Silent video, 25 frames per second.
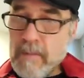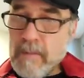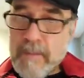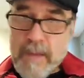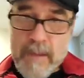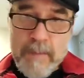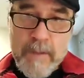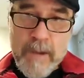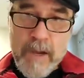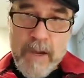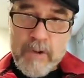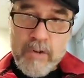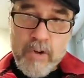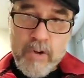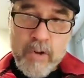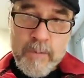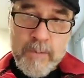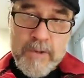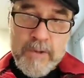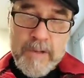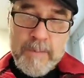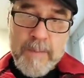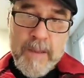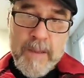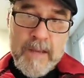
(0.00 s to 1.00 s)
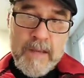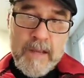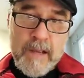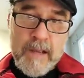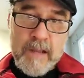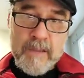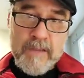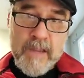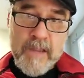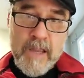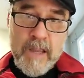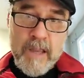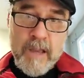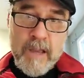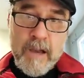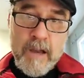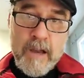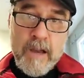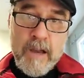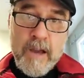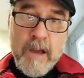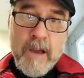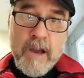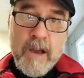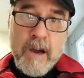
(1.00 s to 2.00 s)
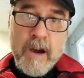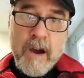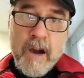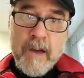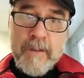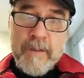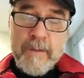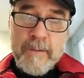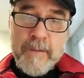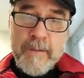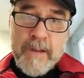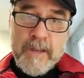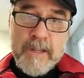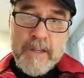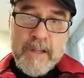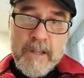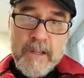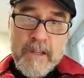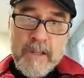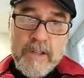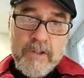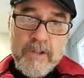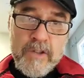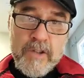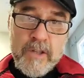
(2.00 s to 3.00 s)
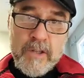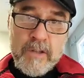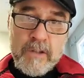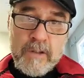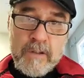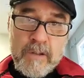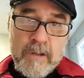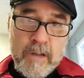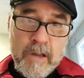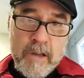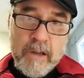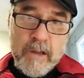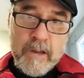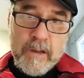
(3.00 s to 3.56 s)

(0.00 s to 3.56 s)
maybe October, depending on the on the vintage and